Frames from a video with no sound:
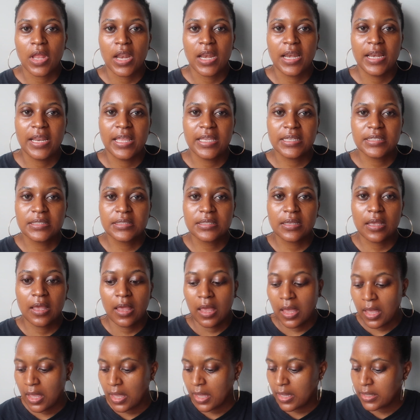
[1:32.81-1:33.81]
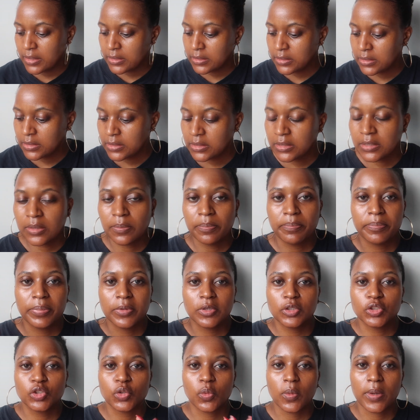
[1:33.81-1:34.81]
less and
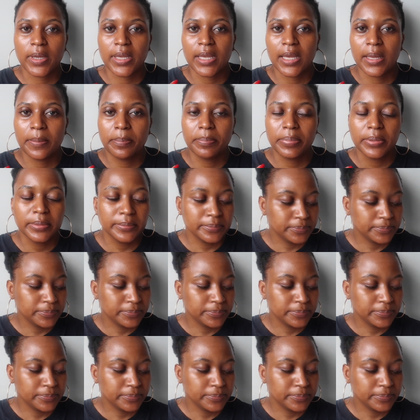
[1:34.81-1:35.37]
build your way up.